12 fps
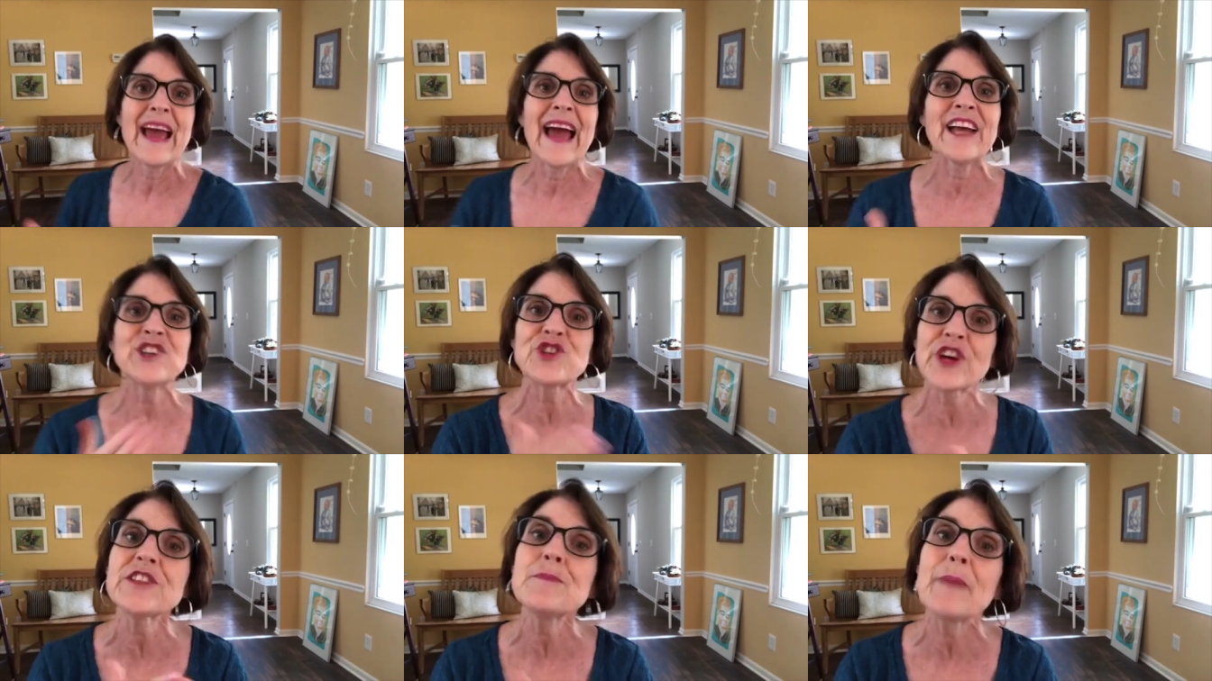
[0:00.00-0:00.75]
and
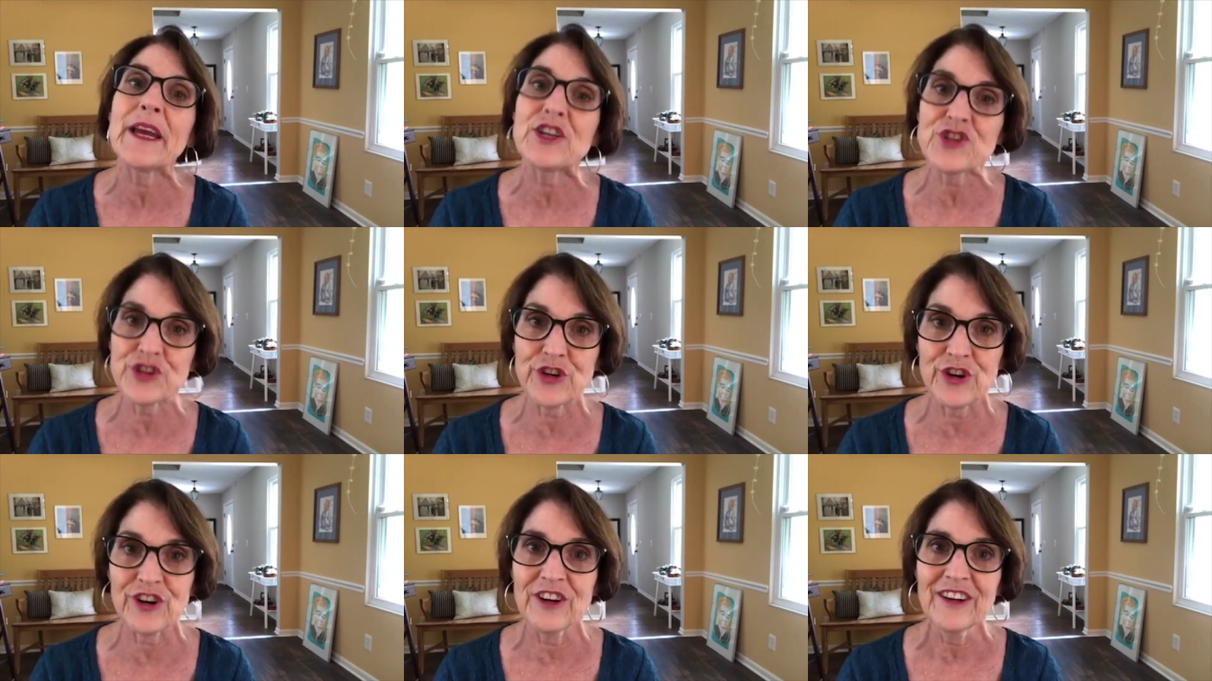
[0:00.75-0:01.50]
just make
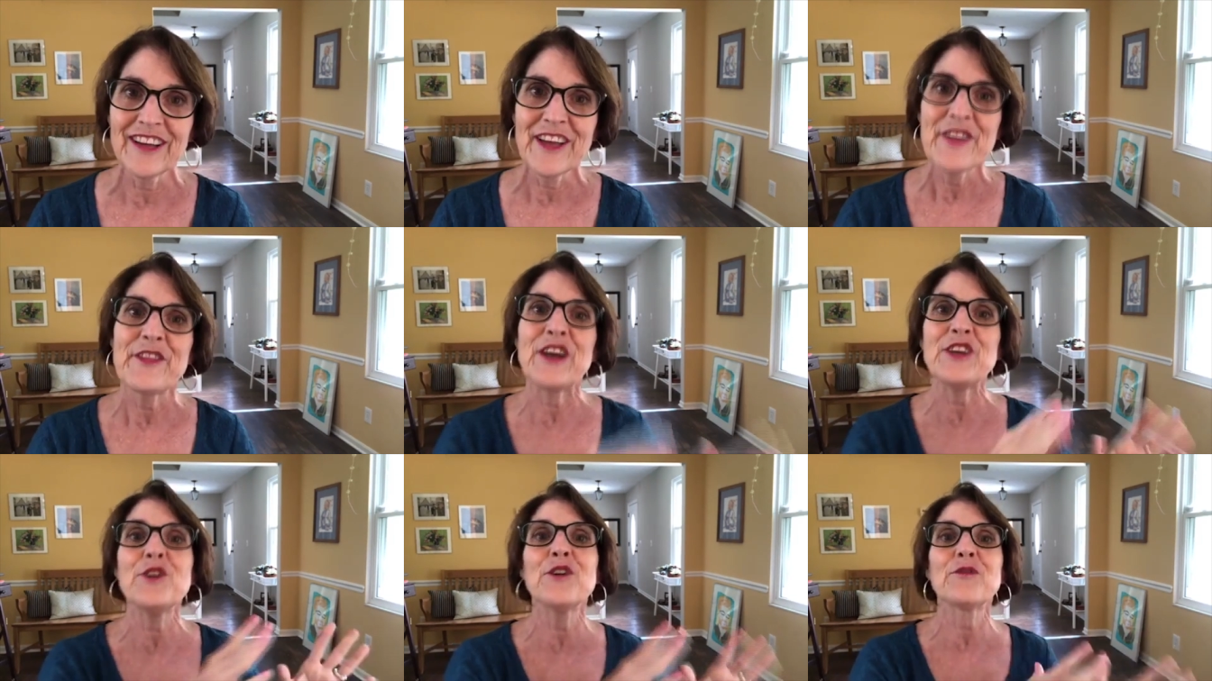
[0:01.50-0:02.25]
sure
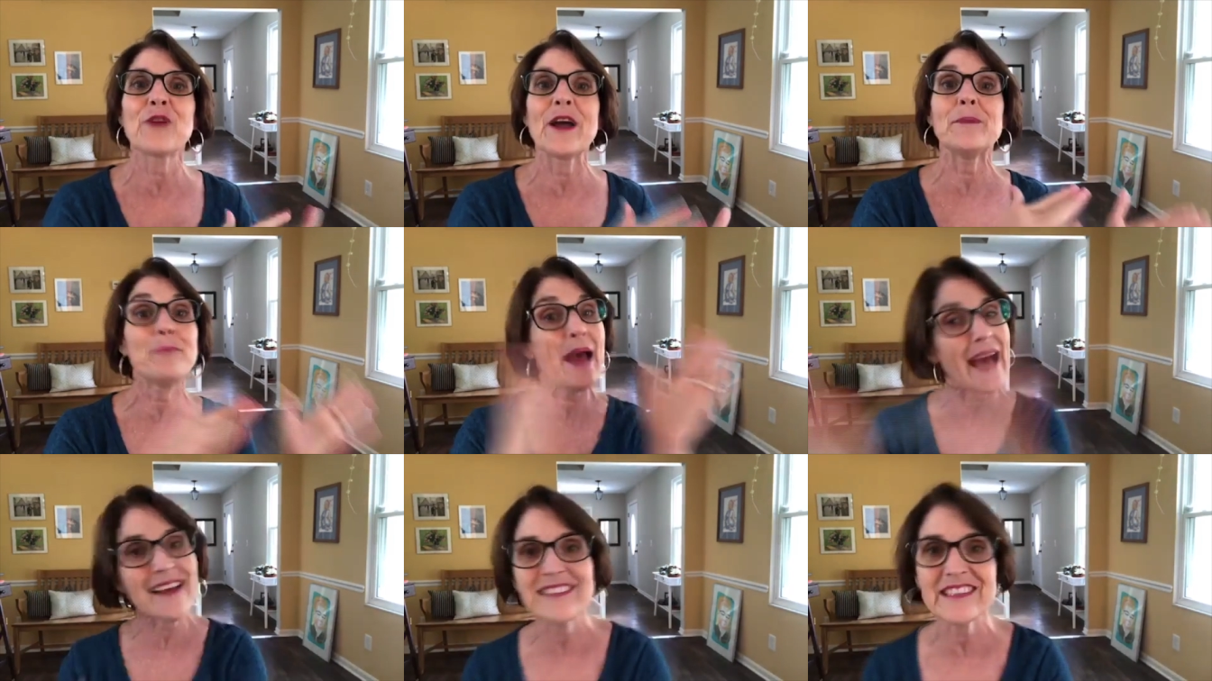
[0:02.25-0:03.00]
that you have read
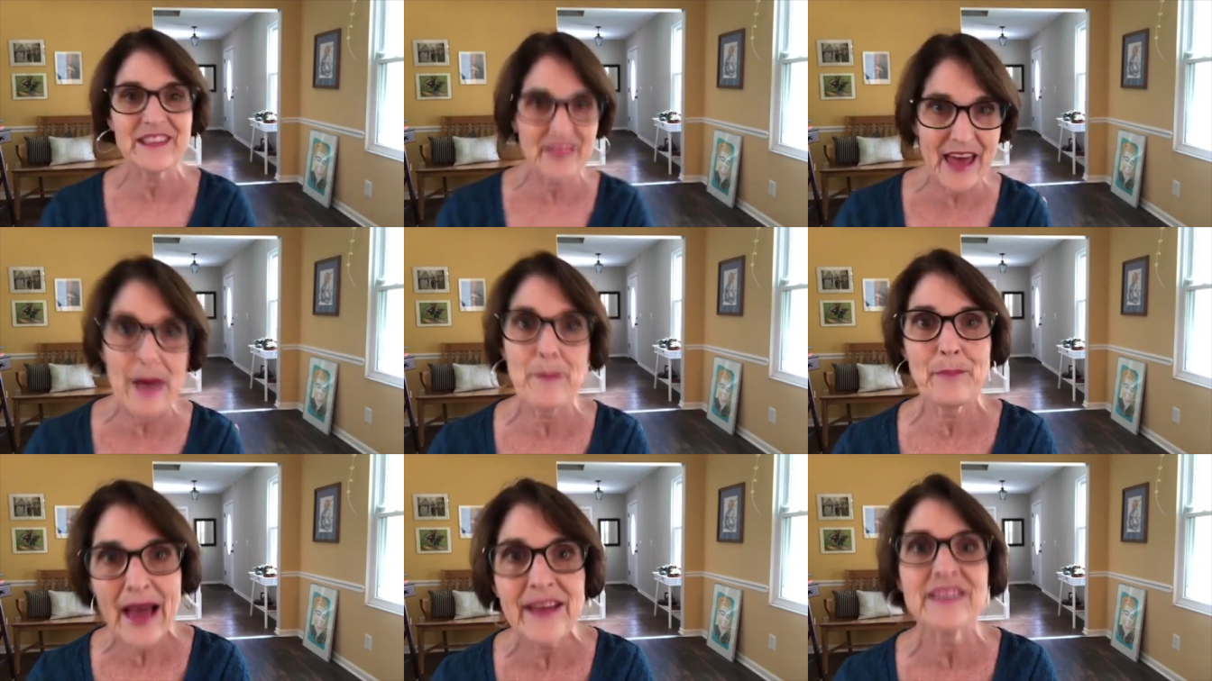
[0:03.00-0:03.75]
past that
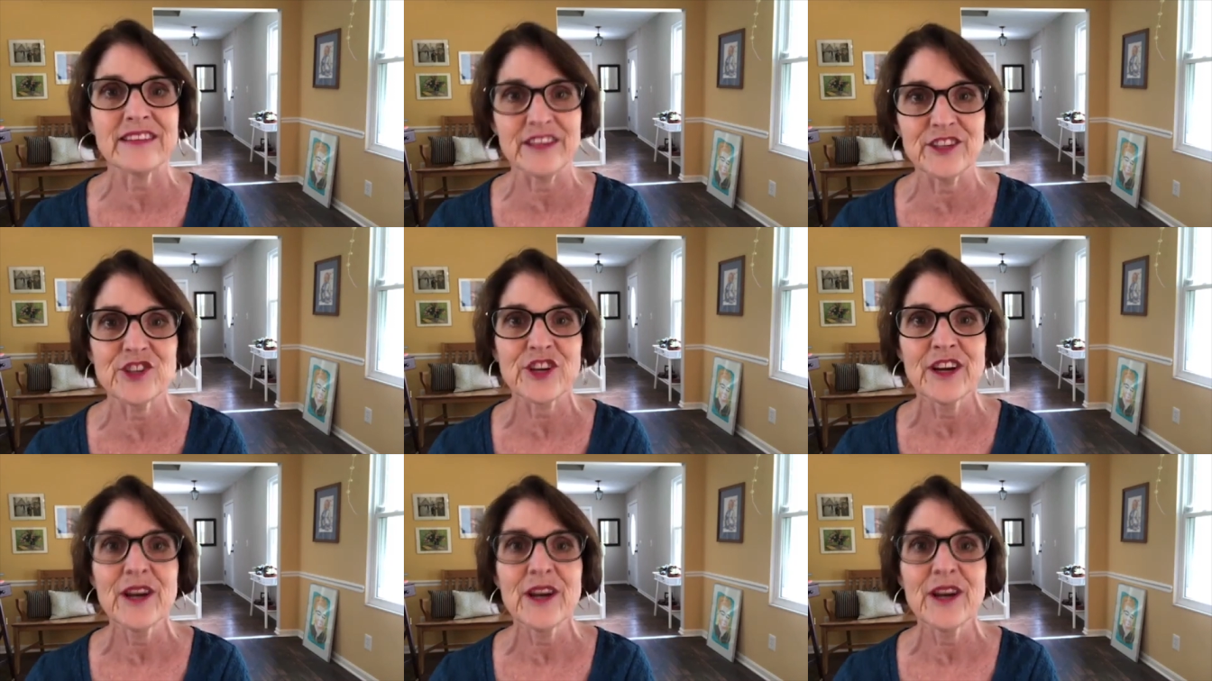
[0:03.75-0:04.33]
passage